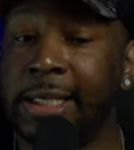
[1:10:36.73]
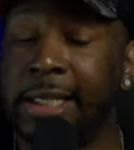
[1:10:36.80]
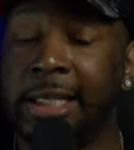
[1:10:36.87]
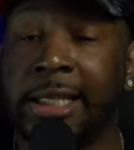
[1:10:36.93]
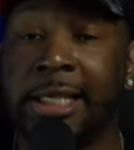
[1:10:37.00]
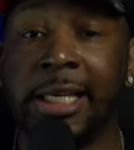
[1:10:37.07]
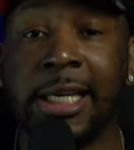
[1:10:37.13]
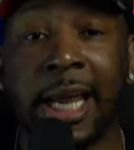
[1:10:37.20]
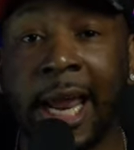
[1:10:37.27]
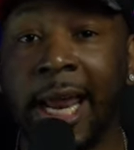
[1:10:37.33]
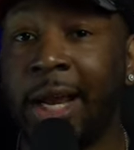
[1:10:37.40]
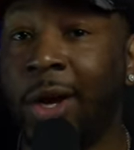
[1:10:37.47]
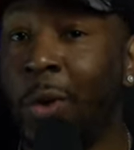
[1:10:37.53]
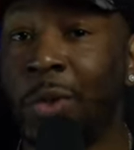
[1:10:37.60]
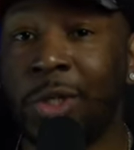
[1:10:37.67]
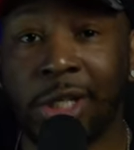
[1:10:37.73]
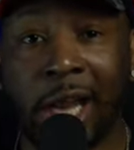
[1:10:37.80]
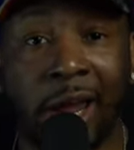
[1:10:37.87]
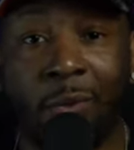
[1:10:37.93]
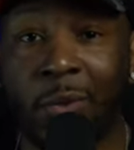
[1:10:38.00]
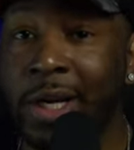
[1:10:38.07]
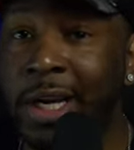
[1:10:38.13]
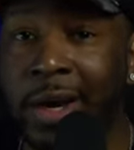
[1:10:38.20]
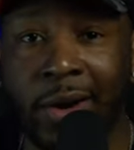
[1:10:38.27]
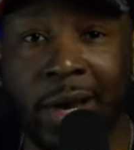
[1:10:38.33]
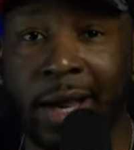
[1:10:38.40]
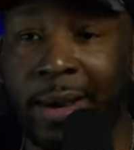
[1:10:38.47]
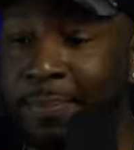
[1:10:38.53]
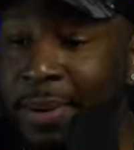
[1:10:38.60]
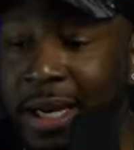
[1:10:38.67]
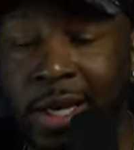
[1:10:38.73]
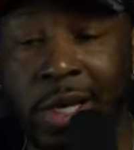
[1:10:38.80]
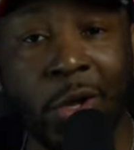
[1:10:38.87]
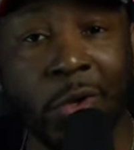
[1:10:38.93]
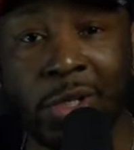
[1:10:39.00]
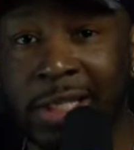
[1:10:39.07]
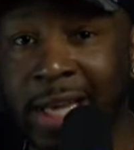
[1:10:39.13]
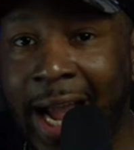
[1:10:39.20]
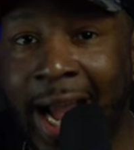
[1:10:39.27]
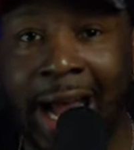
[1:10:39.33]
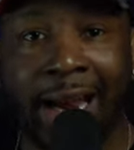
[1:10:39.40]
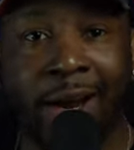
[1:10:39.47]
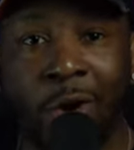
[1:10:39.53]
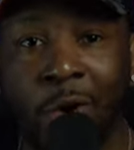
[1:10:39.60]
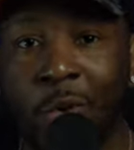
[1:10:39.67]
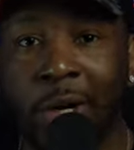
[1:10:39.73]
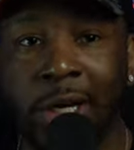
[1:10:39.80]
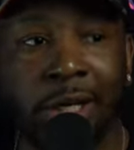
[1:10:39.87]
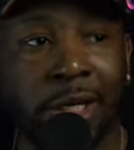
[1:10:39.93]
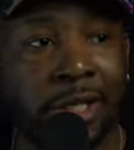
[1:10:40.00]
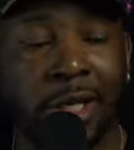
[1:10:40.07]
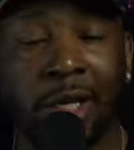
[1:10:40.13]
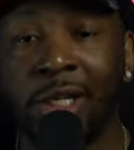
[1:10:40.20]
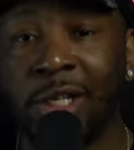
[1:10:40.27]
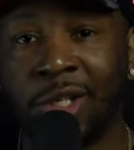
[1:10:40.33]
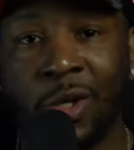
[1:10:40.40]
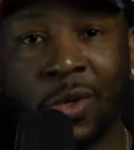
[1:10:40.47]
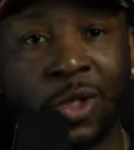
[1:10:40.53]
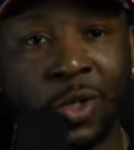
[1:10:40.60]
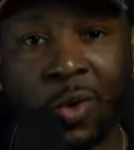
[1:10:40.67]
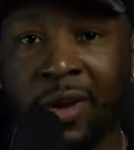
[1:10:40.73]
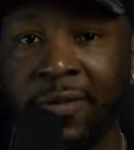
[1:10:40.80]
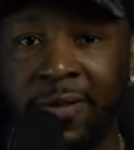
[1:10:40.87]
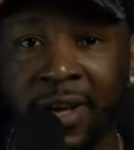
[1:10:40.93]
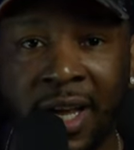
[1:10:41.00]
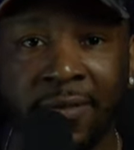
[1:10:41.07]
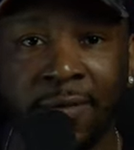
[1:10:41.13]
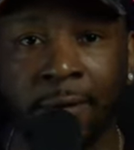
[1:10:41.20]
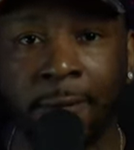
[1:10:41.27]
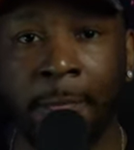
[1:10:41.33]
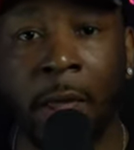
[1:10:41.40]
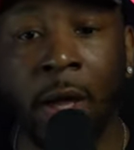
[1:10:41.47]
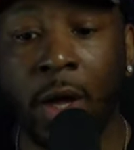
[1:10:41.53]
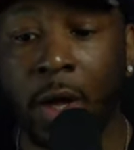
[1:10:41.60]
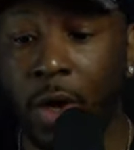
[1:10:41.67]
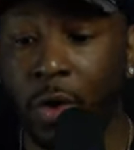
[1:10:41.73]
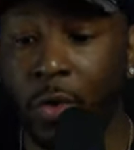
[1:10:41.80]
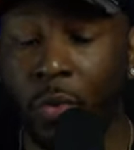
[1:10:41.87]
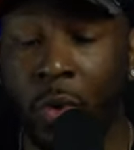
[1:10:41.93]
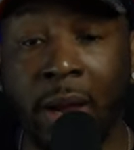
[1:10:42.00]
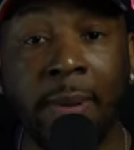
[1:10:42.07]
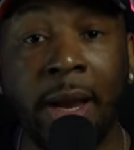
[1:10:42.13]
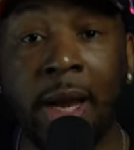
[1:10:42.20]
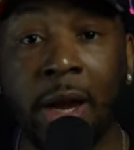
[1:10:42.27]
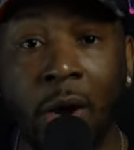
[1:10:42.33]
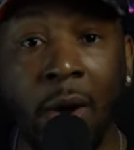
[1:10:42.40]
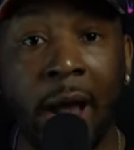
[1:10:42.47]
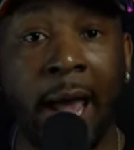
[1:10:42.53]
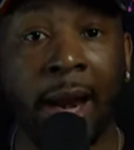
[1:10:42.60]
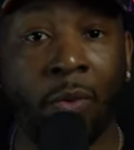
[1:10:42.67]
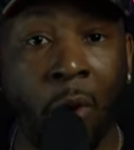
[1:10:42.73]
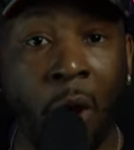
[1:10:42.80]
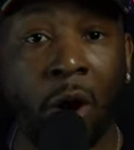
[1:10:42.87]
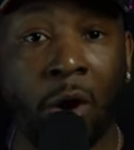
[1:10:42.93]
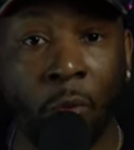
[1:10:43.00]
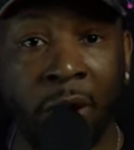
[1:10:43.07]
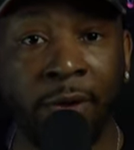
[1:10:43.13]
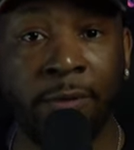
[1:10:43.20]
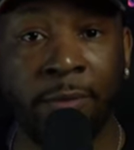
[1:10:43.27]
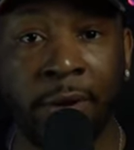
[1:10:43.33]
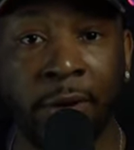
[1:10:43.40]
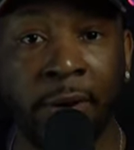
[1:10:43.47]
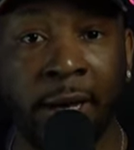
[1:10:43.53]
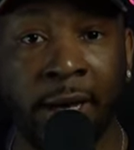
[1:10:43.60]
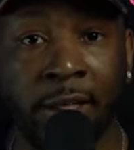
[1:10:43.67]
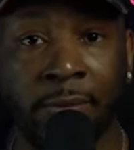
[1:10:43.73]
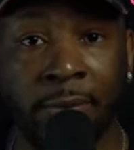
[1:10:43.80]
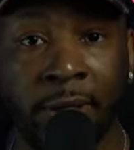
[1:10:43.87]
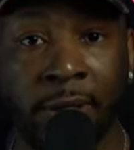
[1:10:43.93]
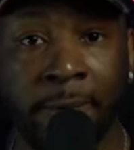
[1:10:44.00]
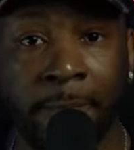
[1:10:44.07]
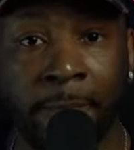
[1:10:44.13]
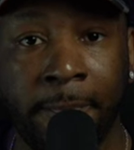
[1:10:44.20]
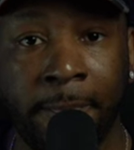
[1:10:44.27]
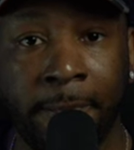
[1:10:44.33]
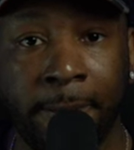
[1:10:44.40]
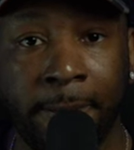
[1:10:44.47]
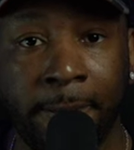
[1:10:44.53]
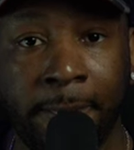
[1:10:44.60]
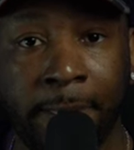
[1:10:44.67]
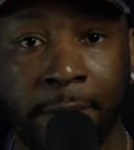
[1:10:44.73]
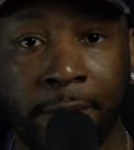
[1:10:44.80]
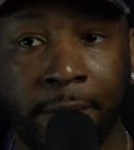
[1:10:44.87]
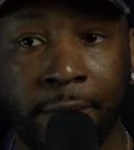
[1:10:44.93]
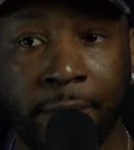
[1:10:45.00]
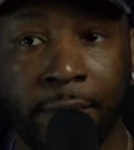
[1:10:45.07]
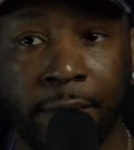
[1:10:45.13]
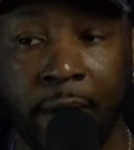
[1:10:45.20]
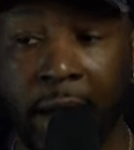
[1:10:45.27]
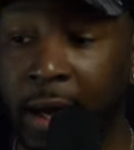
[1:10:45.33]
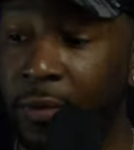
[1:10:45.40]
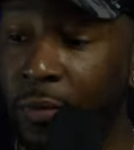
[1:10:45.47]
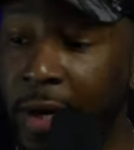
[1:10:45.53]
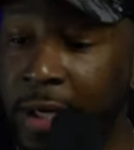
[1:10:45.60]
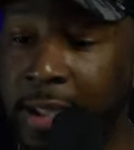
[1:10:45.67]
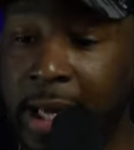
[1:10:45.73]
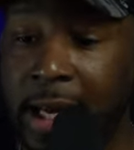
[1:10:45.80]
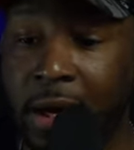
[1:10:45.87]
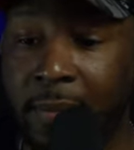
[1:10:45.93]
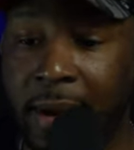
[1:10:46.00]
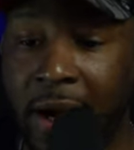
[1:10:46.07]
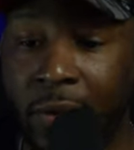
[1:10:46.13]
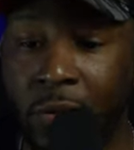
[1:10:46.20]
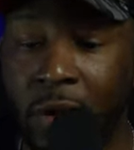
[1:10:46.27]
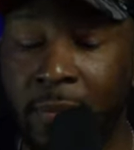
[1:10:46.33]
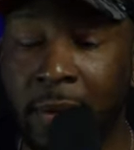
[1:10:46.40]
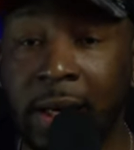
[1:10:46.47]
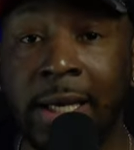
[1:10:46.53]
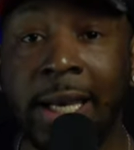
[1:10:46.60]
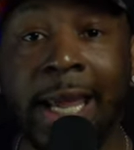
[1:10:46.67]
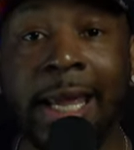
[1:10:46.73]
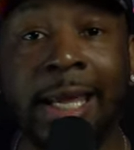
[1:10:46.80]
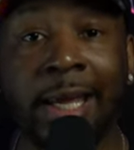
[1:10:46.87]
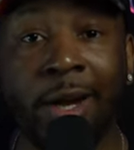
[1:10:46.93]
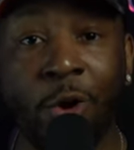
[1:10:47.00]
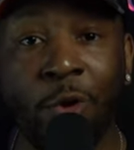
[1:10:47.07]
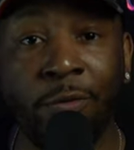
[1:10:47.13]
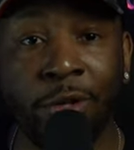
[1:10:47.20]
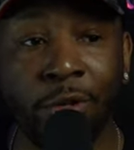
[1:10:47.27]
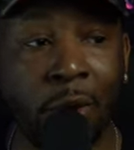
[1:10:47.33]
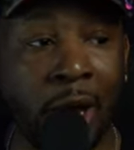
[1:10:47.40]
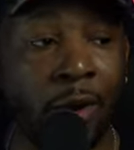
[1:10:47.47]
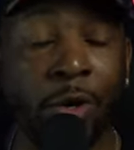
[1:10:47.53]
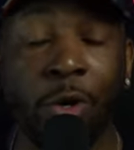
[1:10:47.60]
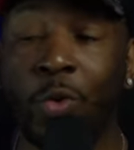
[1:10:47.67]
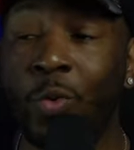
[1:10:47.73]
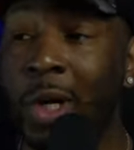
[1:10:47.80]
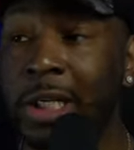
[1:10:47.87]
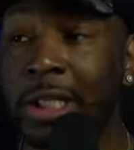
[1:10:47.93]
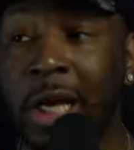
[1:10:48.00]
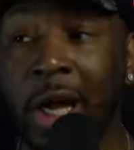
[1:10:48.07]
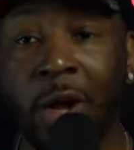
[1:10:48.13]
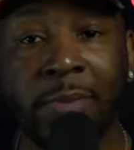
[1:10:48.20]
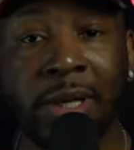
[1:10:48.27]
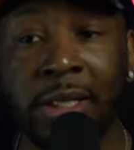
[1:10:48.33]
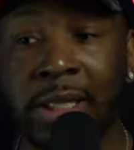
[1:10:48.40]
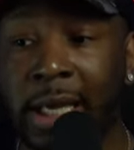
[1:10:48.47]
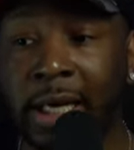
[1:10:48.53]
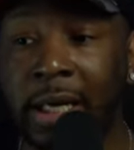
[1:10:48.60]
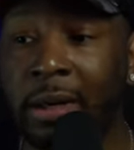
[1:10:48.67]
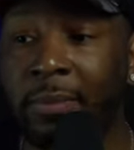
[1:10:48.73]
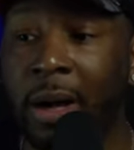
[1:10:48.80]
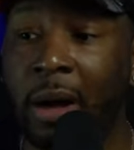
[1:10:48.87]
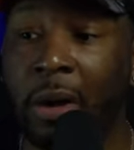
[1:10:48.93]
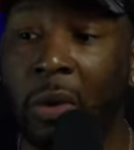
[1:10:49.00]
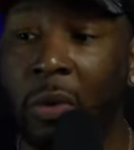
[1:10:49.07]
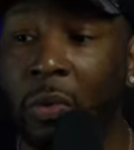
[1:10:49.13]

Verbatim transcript: She ain't gonna stay with their uh, beating your side hoe and your toy forever. Women know how to walk away from your ass, bro. And one thing about women, they get over you. I don't know what y'all be thinking about.